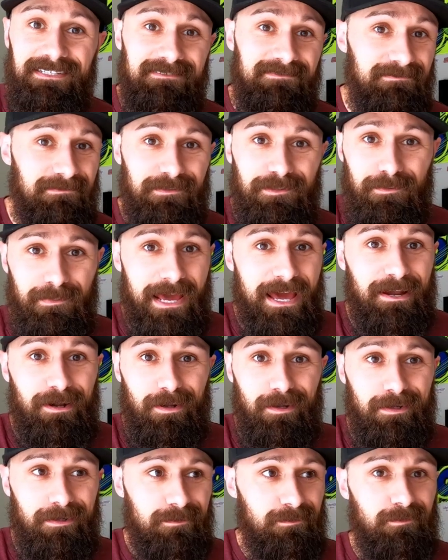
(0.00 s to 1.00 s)
that no
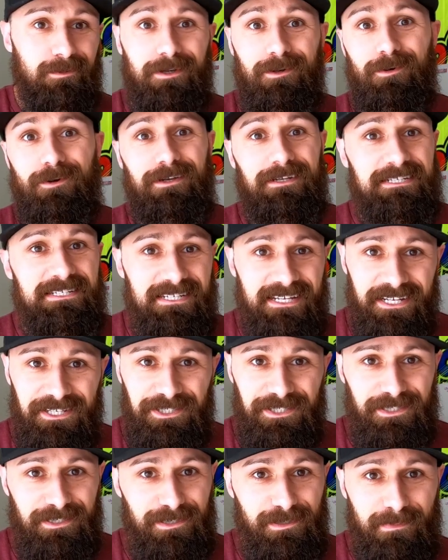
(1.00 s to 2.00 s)
matter what
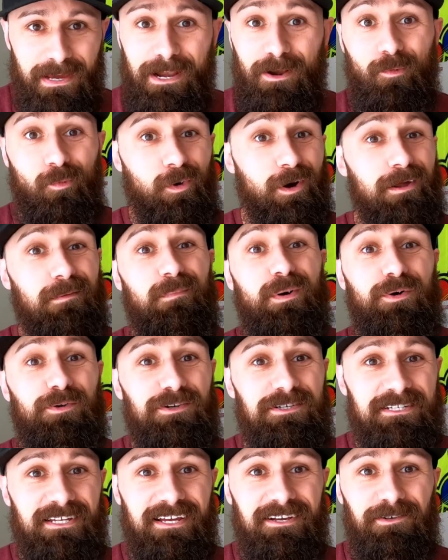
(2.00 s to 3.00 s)
organization, no matter what
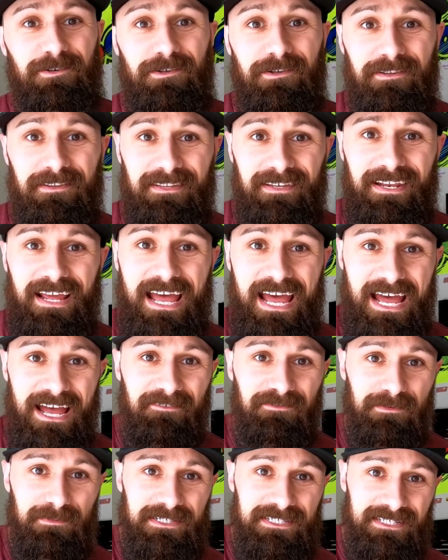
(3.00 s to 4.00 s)
motorcycle, that
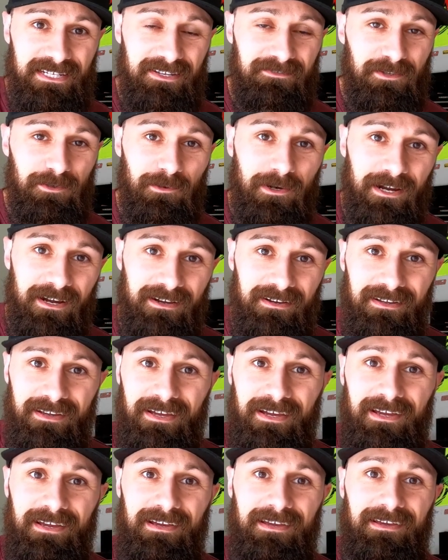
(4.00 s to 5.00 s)
have to be safety
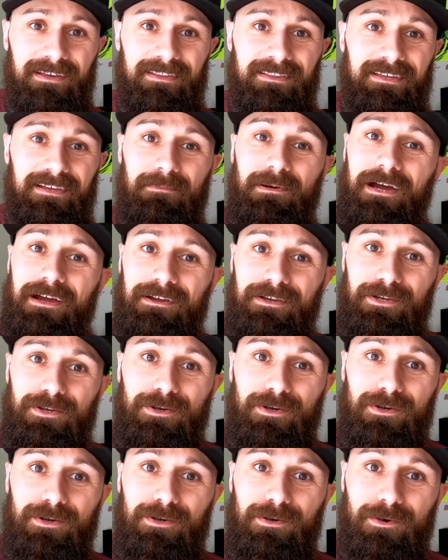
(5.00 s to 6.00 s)
wired. Think about
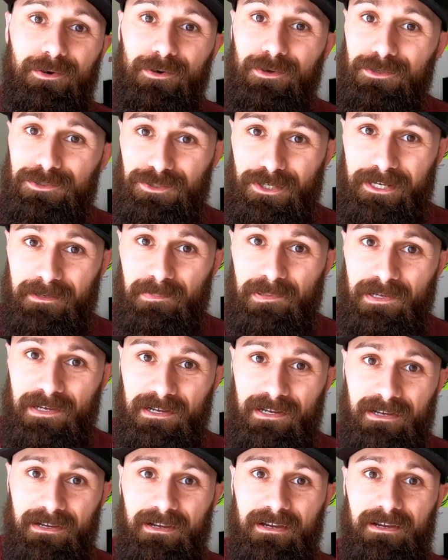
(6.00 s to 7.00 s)
your oil drain
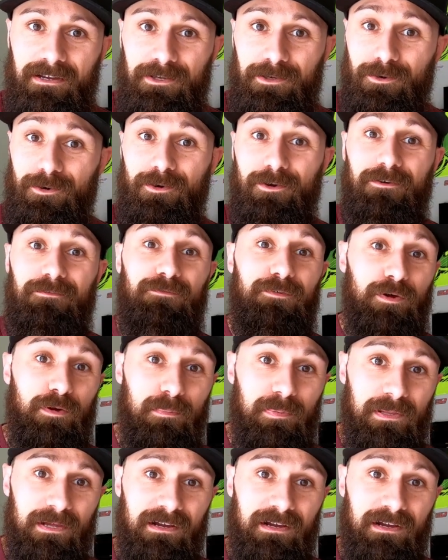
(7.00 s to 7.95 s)
plug, your oil fill